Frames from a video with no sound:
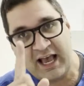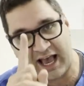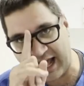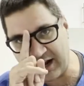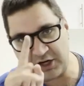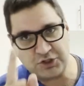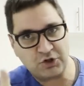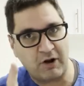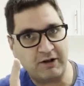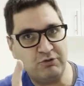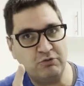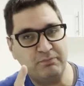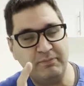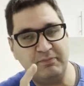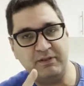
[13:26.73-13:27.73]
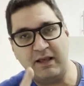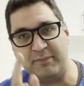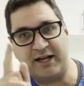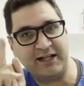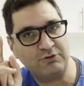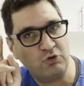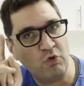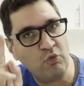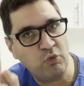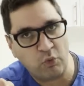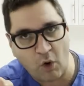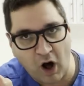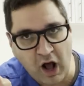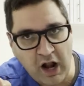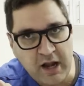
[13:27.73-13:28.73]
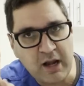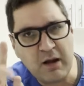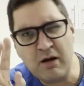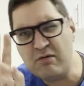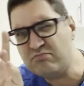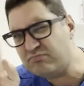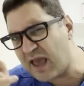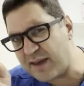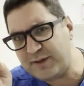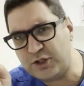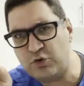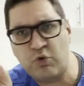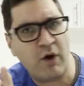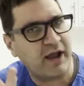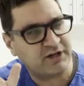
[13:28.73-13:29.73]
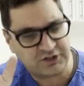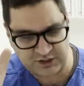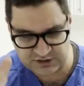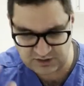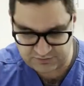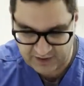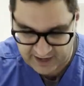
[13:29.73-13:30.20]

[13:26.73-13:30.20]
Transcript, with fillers: And I try to limit it to one, maybe two x-rays if I